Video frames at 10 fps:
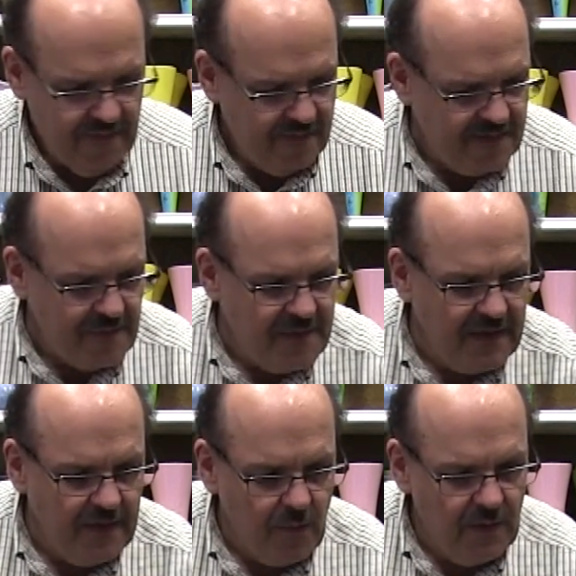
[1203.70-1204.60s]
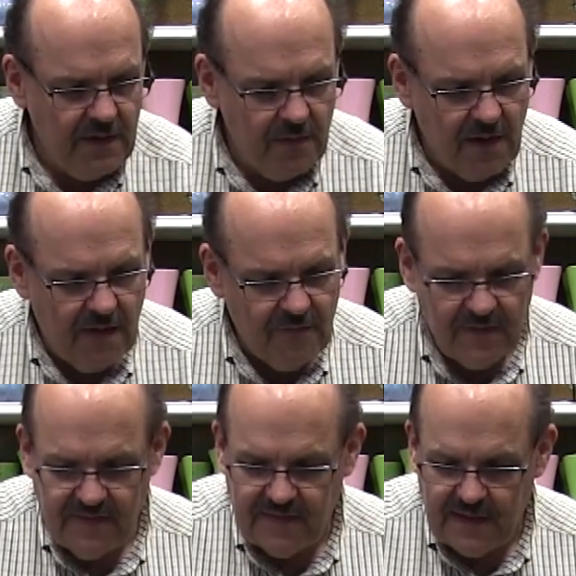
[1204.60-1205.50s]
It's something that we don't
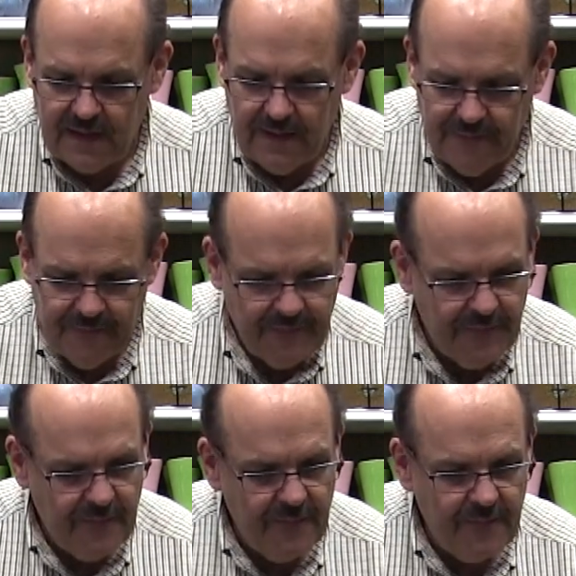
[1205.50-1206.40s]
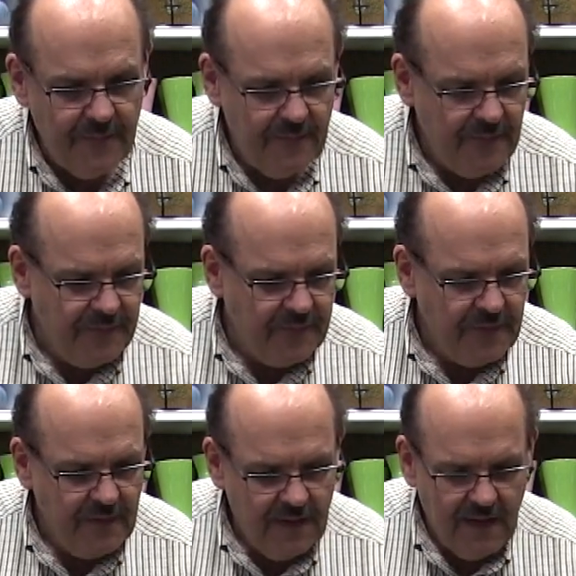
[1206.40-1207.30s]
always see,
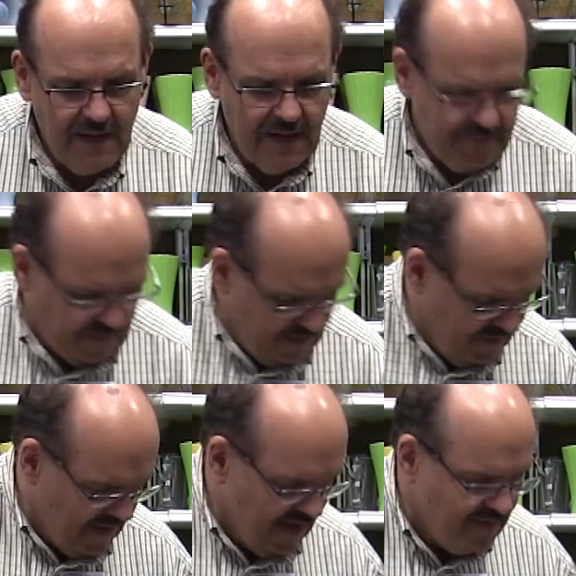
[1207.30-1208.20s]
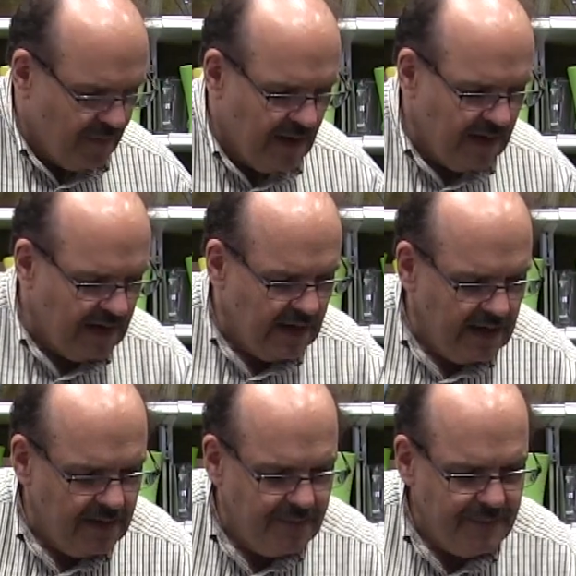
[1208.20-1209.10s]
and maybe that's what I need.